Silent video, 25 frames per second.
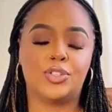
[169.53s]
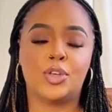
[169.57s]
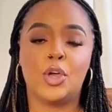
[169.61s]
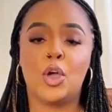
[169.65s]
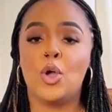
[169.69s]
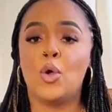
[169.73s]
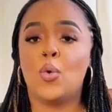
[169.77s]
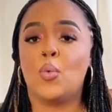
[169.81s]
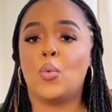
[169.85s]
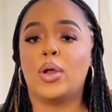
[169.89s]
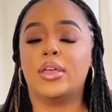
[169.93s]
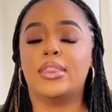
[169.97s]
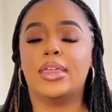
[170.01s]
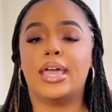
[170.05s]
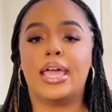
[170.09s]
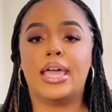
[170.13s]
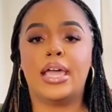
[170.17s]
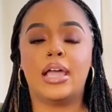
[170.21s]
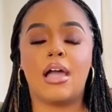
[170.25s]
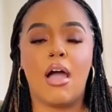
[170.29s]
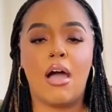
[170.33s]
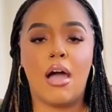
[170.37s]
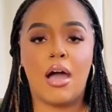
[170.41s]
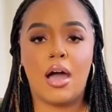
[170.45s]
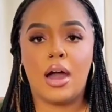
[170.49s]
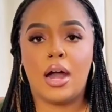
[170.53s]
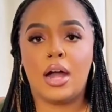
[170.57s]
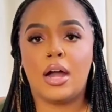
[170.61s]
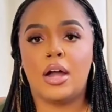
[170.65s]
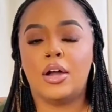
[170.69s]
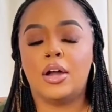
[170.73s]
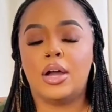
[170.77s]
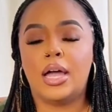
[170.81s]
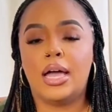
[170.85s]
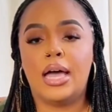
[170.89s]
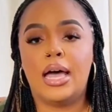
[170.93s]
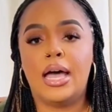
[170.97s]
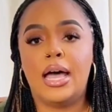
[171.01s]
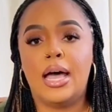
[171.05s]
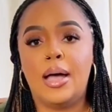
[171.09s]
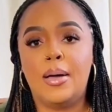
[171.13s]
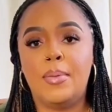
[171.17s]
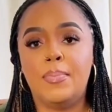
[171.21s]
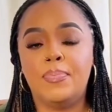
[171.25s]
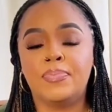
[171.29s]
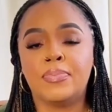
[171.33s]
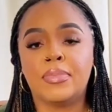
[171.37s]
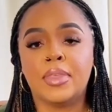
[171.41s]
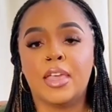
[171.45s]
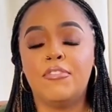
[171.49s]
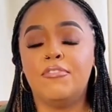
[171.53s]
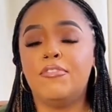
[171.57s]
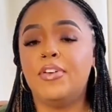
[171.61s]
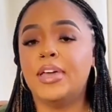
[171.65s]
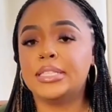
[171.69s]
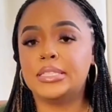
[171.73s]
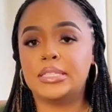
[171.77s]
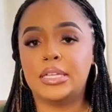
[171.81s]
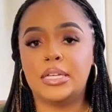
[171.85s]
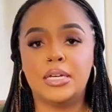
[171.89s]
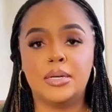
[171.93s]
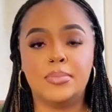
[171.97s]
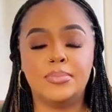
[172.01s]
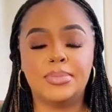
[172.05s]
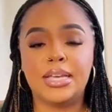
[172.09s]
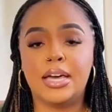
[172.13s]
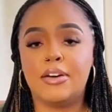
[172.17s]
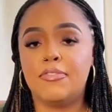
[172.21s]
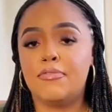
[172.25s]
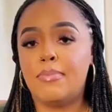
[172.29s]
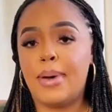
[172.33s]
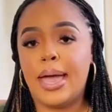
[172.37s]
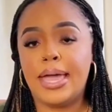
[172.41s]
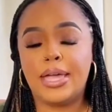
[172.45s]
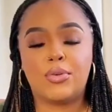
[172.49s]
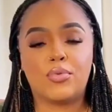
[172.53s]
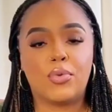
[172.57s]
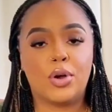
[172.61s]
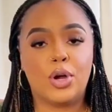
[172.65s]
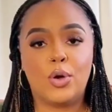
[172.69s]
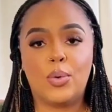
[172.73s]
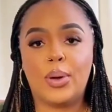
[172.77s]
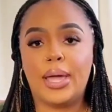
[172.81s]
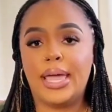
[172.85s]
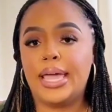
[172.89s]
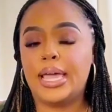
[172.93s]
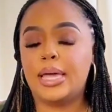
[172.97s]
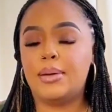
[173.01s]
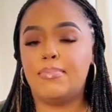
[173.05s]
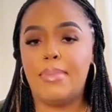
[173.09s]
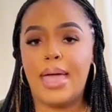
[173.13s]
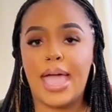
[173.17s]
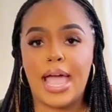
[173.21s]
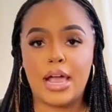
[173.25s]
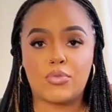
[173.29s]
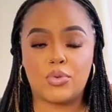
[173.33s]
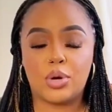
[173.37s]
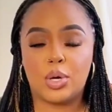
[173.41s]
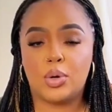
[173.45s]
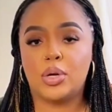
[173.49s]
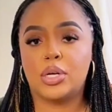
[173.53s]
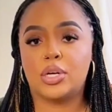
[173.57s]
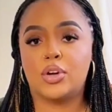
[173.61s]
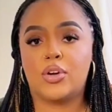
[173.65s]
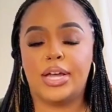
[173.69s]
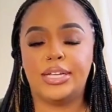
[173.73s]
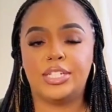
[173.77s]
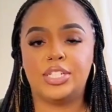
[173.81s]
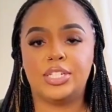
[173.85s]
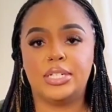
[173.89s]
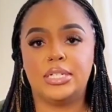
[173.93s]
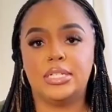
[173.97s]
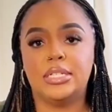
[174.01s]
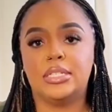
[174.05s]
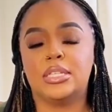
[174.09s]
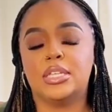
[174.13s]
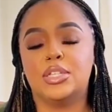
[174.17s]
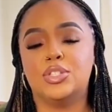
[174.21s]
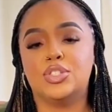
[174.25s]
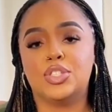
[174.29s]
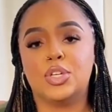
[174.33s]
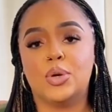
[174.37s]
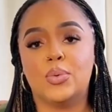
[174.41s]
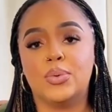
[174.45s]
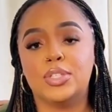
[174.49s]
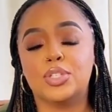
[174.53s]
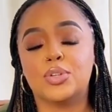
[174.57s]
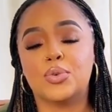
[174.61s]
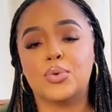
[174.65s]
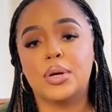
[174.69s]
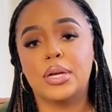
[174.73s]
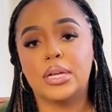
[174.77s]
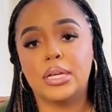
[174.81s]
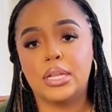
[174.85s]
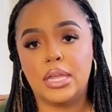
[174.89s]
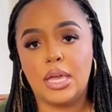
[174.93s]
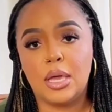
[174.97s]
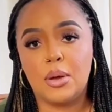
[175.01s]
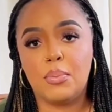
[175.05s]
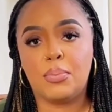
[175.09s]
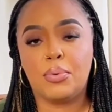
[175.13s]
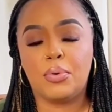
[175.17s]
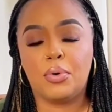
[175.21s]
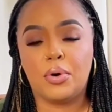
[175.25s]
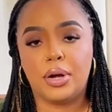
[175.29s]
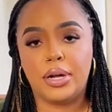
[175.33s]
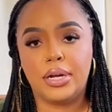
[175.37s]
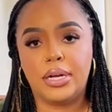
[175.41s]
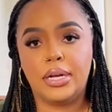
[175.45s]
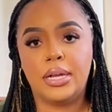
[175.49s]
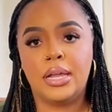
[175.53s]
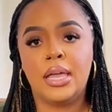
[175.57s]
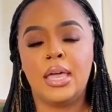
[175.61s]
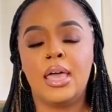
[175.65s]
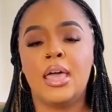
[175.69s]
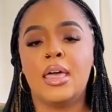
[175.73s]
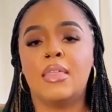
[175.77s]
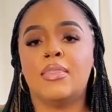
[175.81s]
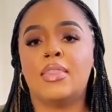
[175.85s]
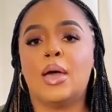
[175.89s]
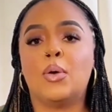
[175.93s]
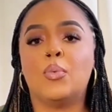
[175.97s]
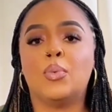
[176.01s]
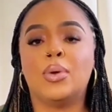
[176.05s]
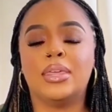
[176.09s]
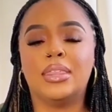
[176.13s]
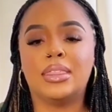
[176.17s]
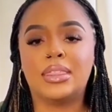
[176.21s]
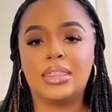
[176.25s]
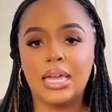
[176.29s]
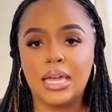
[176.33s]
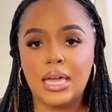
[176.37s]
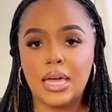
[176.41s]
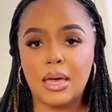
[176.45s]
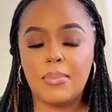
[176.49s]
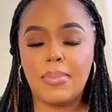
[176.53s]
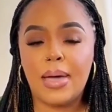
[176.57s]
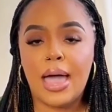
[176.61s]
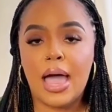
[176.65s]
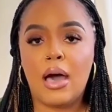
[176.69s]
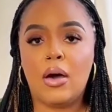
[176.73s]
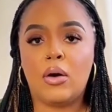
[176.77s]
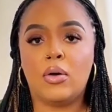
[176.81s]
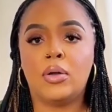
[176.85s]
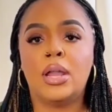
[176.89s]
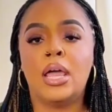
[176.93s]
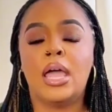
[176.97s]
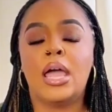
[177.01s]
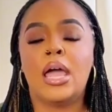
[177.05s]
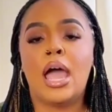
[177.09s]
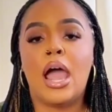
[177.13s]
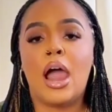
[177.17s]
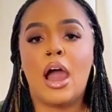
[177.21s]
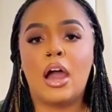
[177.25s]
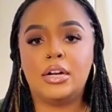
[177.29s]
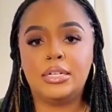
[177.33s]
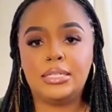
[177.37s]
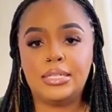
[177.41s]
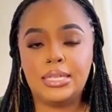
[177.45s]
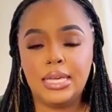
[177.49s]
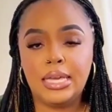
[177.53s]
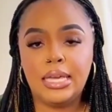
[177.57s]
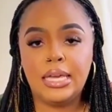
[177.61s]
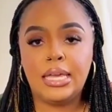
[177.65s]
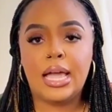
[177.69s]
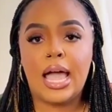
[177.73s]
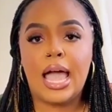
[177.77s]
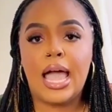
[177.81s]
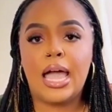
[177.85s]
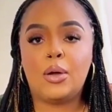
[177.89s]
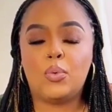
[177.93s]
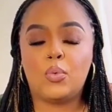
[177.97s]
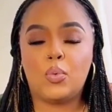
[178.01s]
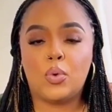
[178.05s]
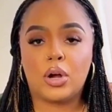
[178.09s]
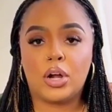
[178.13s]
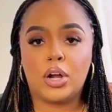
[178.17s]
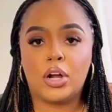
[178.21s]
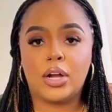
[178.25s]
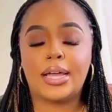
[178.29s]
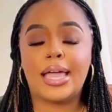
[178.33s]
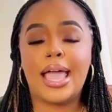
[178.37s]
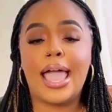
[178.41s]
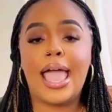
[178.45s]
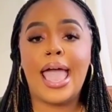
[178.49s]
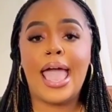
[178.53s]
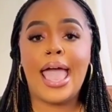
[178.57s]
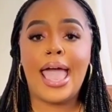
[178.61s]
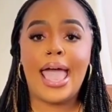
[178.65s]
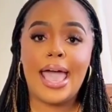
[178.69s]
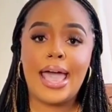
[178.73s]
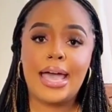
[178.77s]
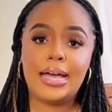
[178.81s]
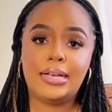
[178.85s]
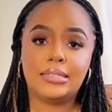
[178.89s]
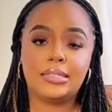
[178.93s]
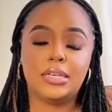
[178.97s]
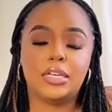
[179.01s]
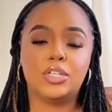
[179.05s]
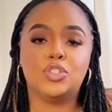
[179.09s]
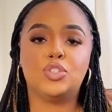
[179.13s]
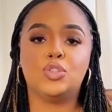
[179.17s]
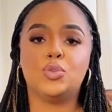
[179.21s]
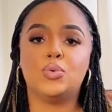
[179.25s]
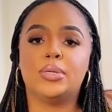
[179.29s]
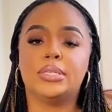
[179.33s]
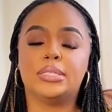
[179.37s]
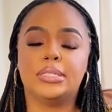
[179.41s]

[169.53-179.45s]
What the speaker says: many of whom were wives and daughters of high-ranking officials. By the time his career collapsed in late 2024, over 200 names were linked